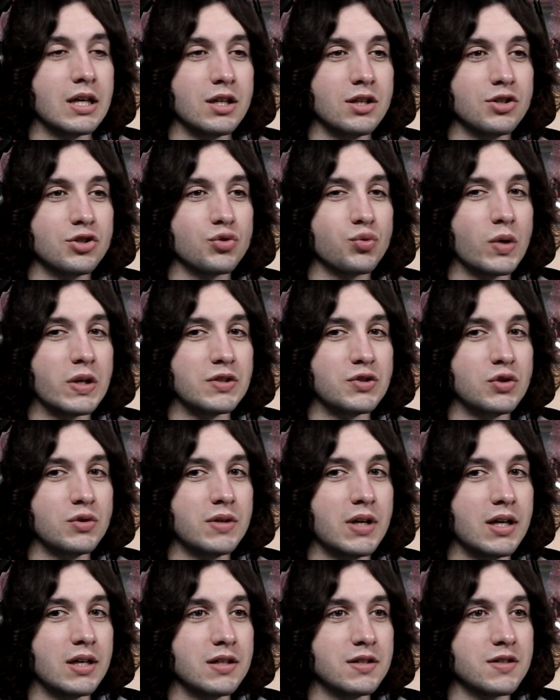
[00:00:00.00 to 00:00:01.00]
Can't you just wait 2
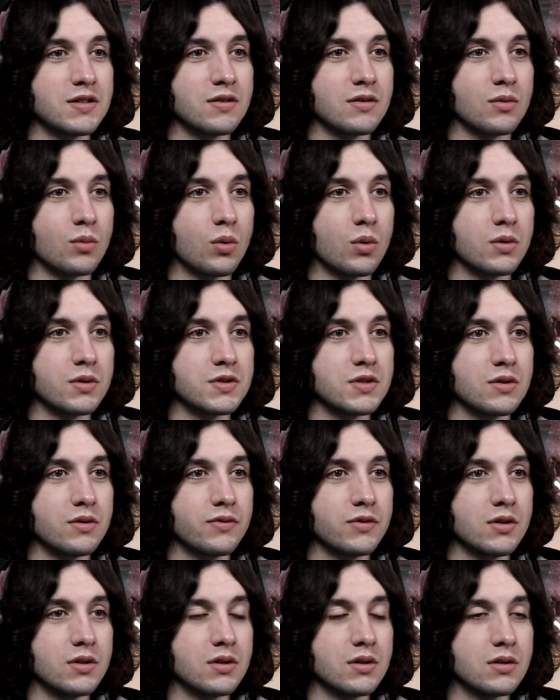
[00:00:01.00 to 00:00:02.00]
days till the war is
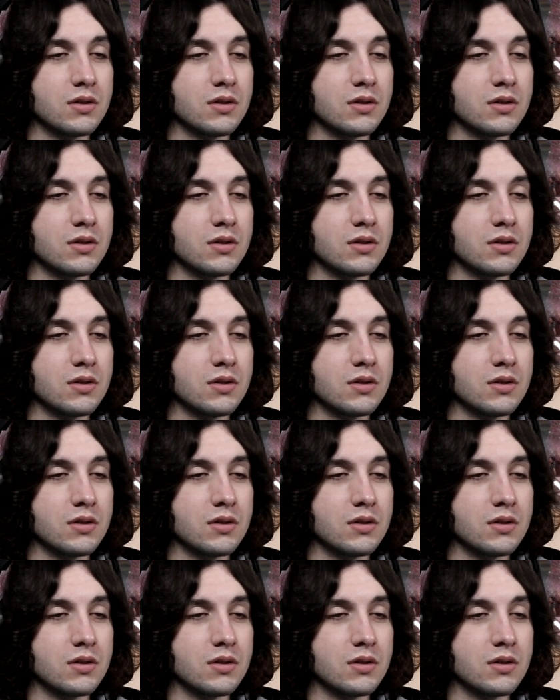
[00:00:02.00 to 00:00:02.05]
over?